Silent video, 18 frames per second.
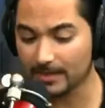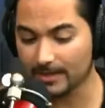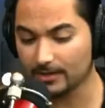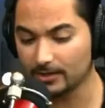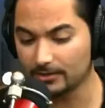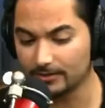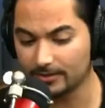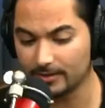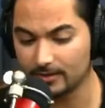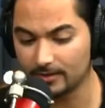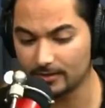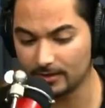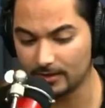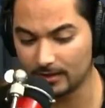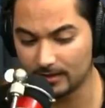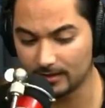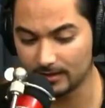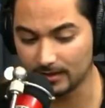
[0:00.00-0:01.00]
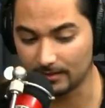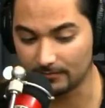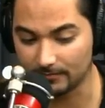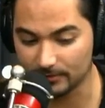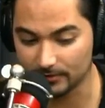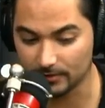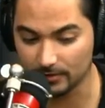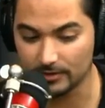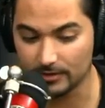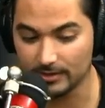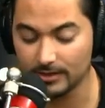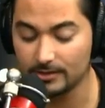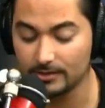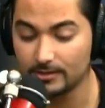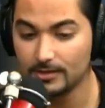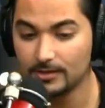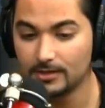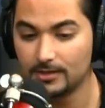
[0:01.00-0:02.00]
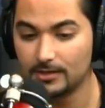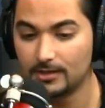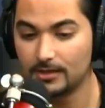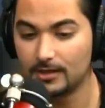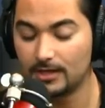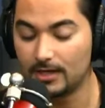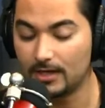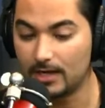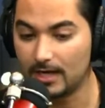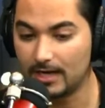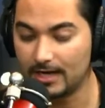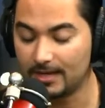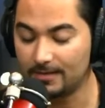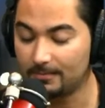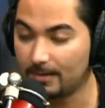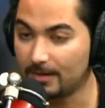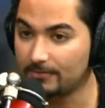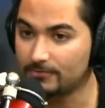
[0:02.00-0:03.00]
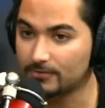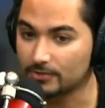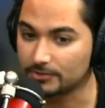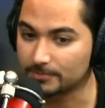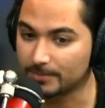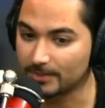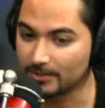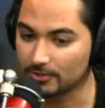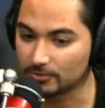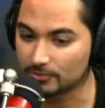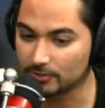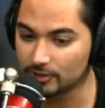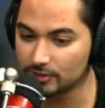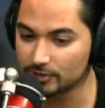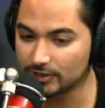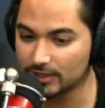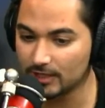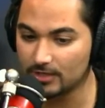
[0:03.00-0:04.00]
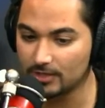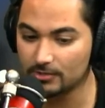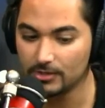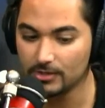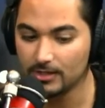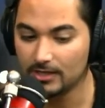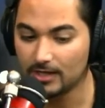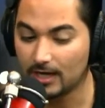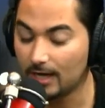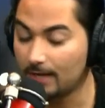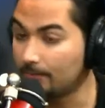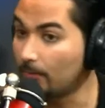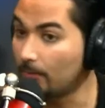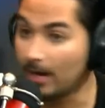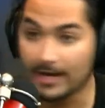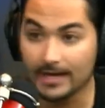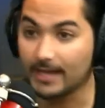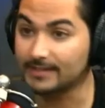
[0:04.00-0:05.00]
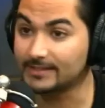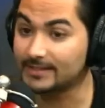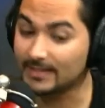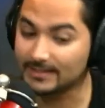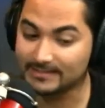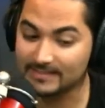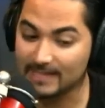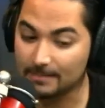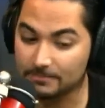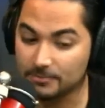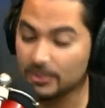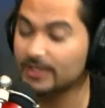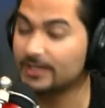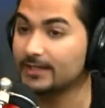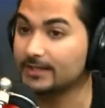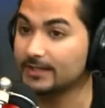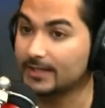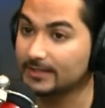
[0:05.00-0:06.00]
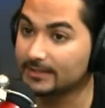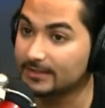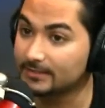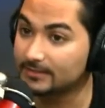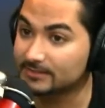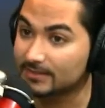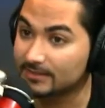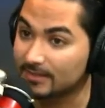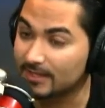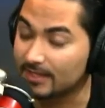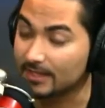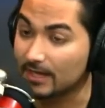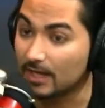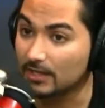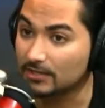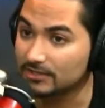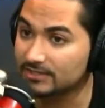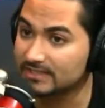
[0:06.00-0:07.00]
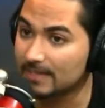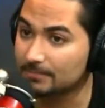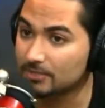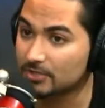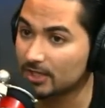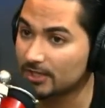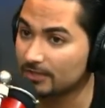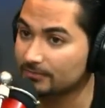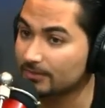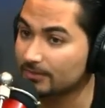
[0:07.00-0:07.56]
but I go there uh, 11:30. Uh, I have my first Pinot Grigio. I wait, and then I stop drinking. And here's the thing: I'll stop drinking